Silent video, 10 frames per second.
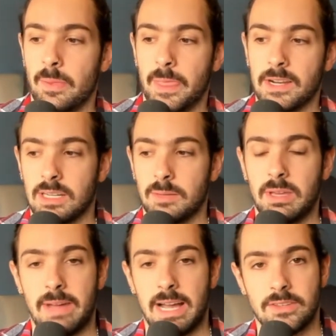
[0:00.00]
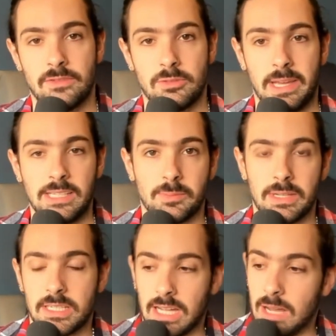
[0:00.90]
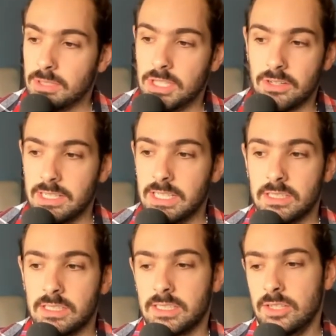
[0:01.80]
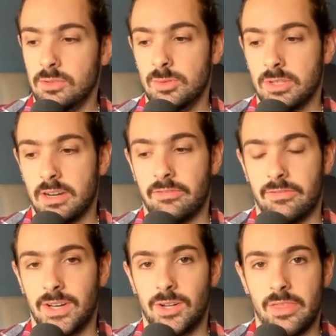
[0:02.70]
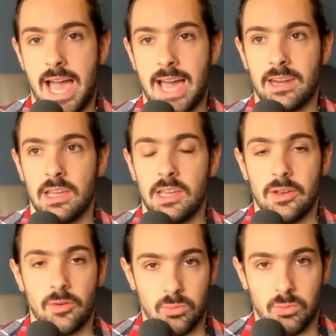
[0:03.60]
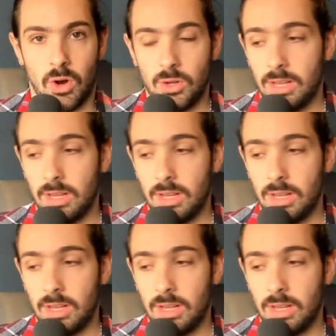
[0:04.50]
There's going to be a massive space missing. I'm curious to see who's going to fill that role.